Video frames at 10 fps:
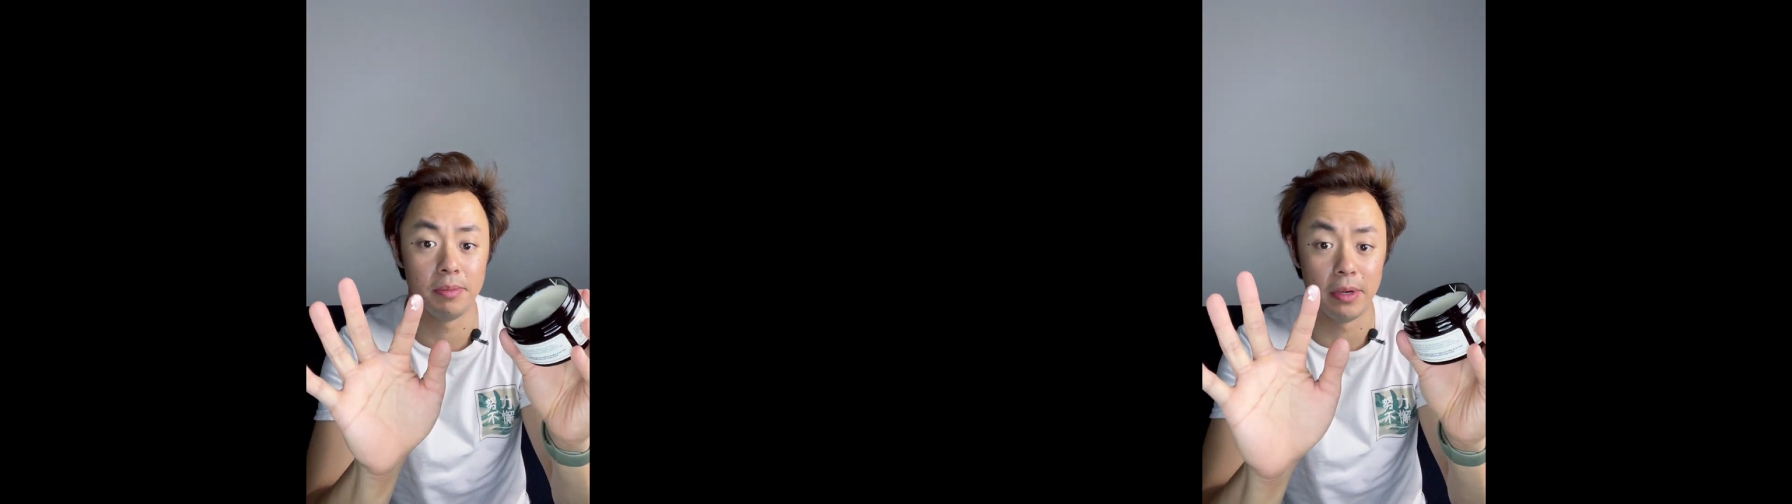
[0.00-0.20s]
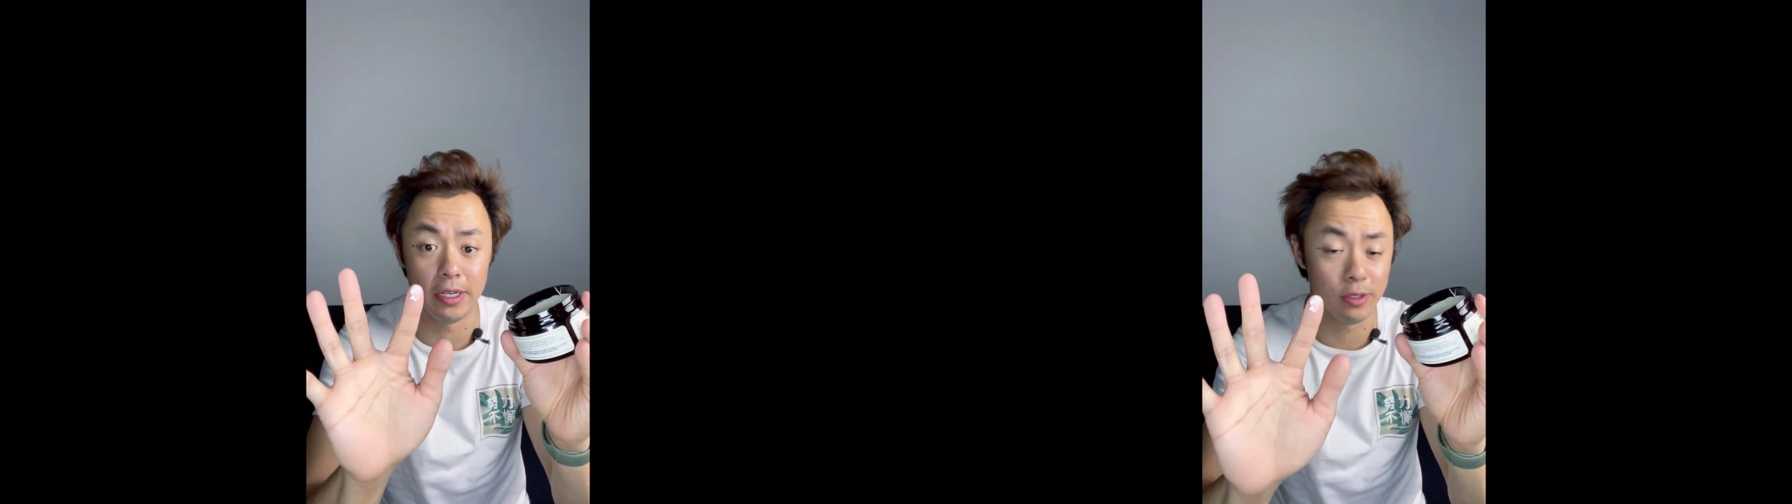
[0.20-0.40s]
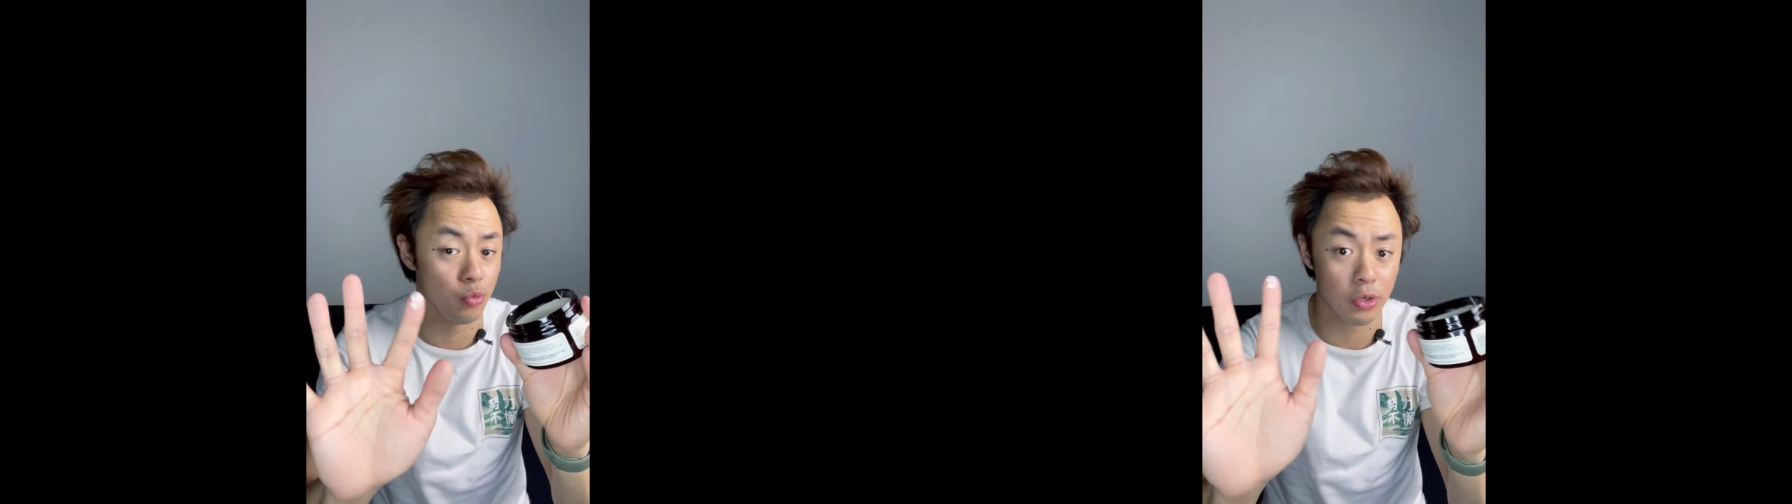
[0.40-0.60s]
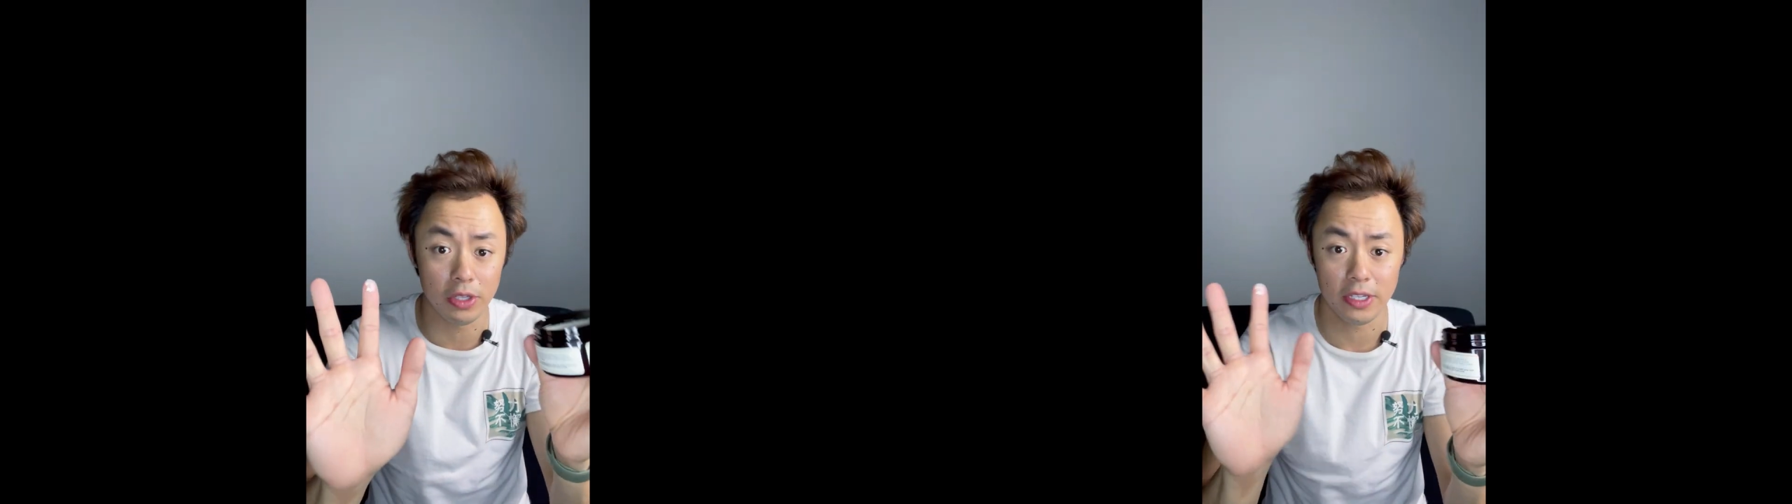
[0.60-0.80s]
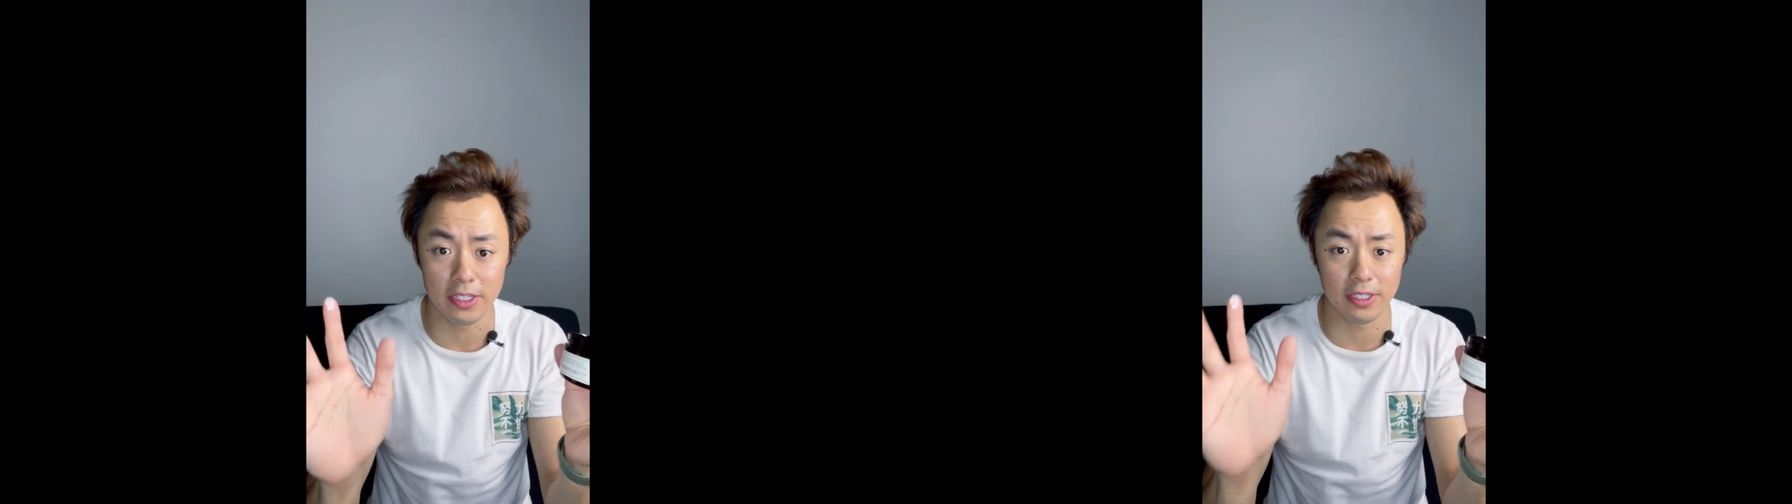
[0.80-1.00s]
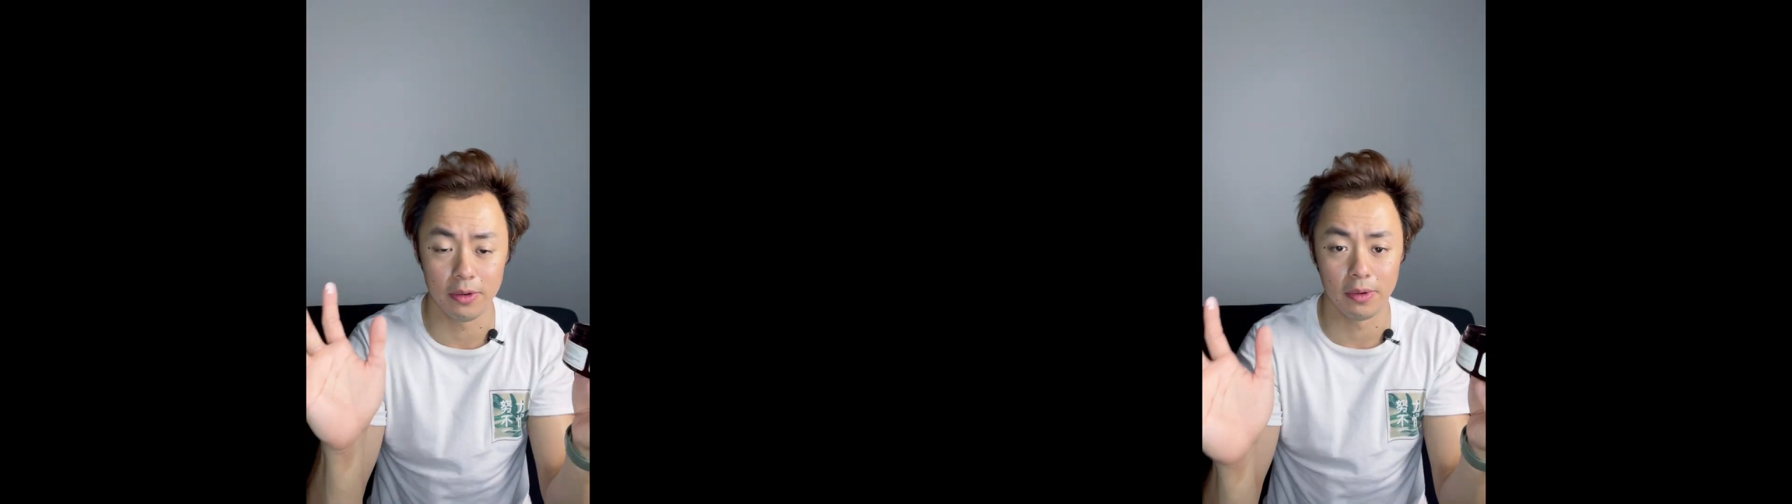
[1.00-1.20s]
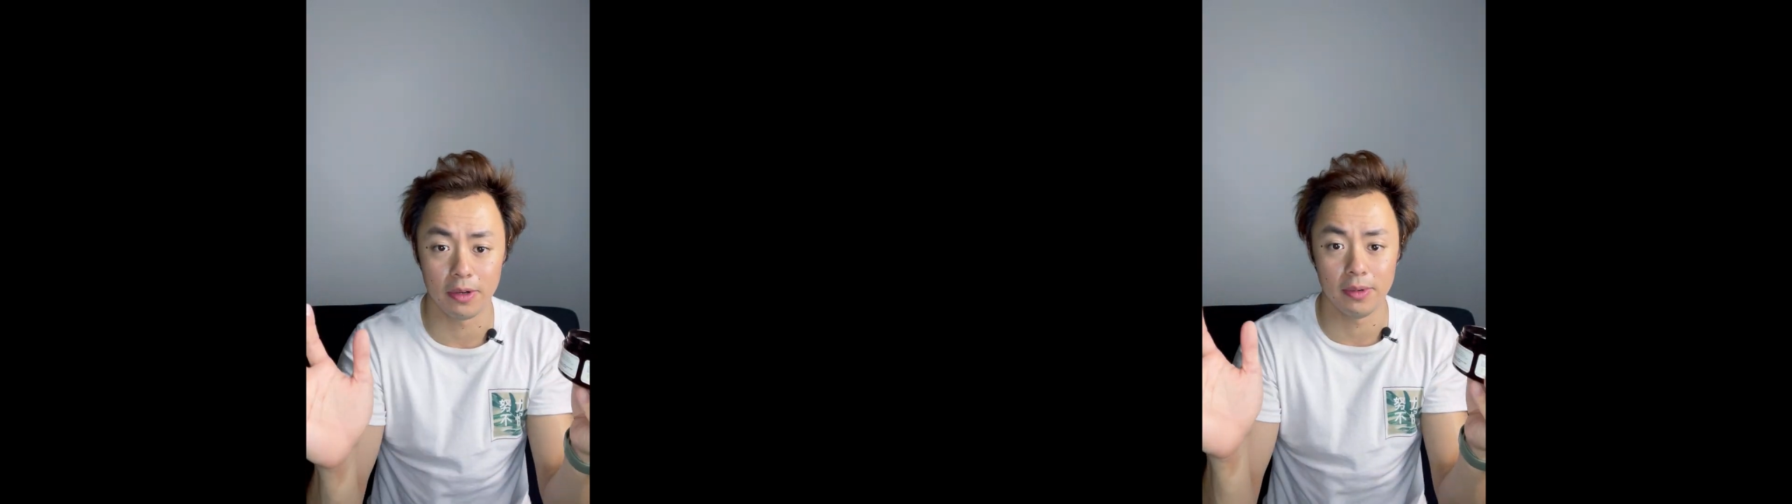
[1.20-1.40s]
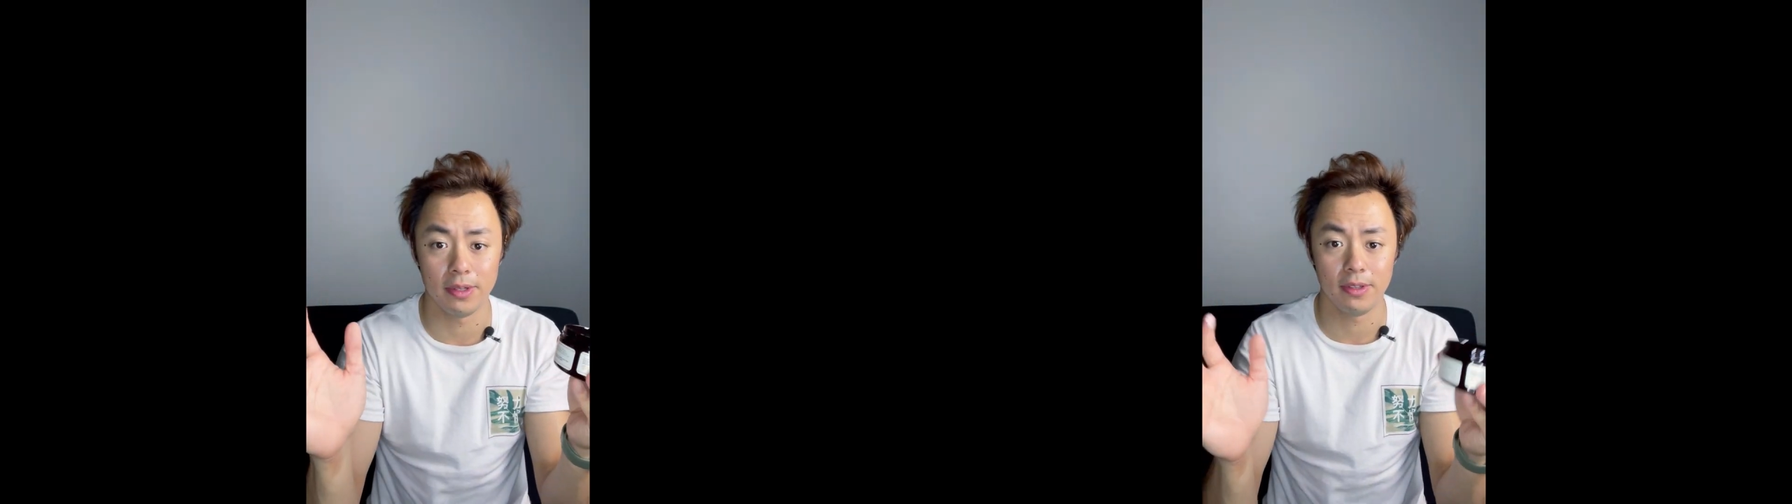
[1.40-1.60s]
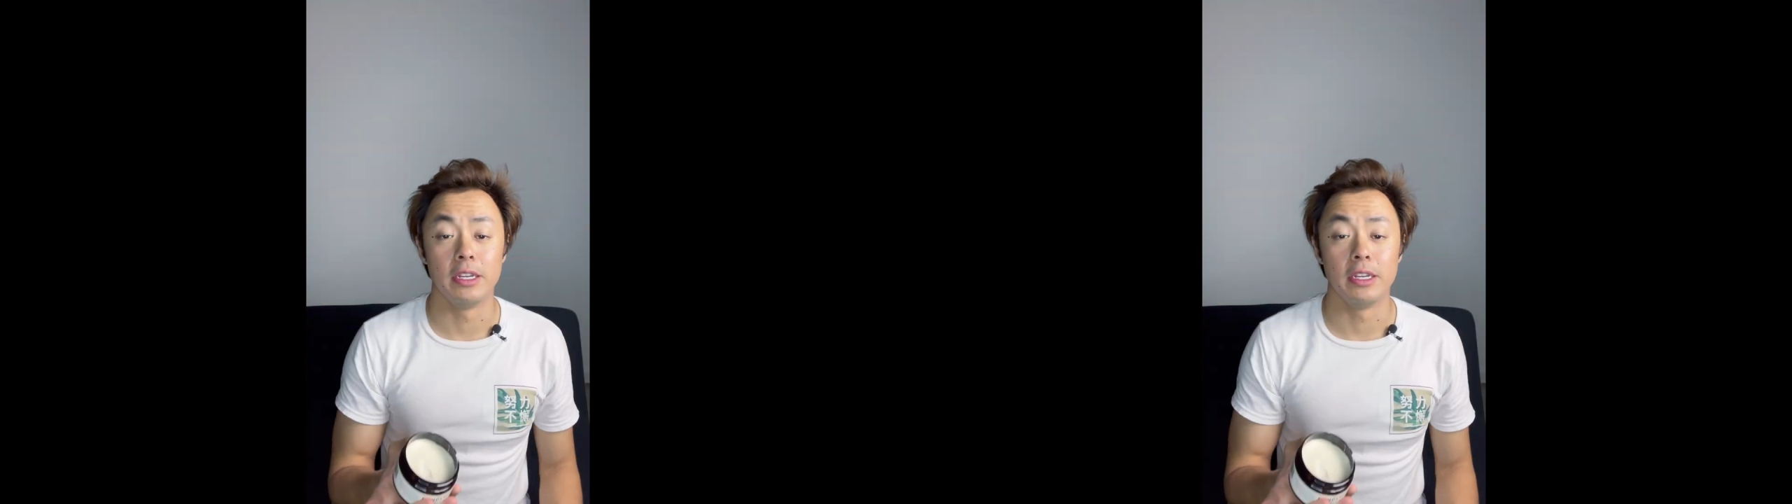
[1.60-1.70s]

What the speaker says: but it's really easy to work with.